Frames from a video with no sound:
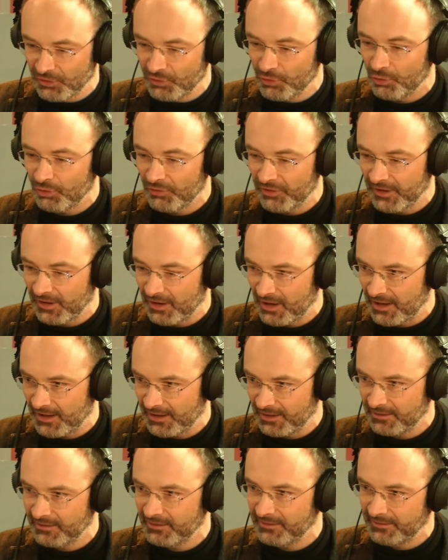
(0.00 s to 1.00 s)
Northern
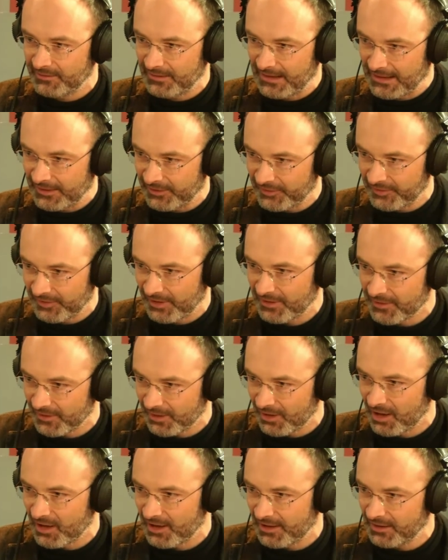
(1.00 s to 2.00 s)
Ireland and
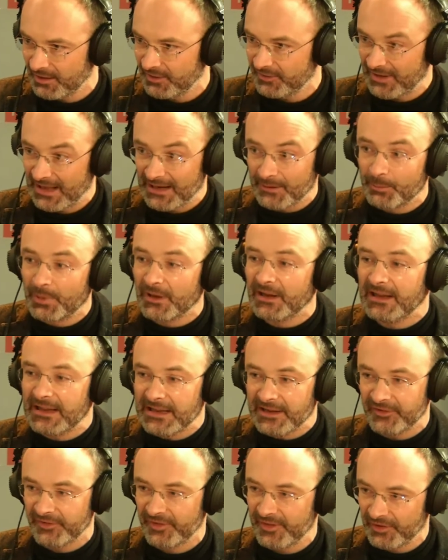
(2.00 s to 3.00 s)
Southern Ireland and
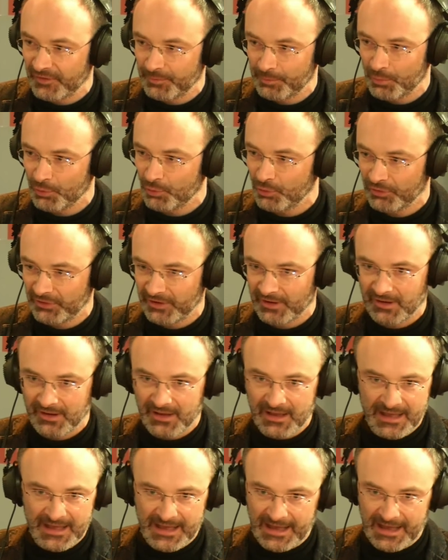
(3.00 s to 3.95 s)
police this border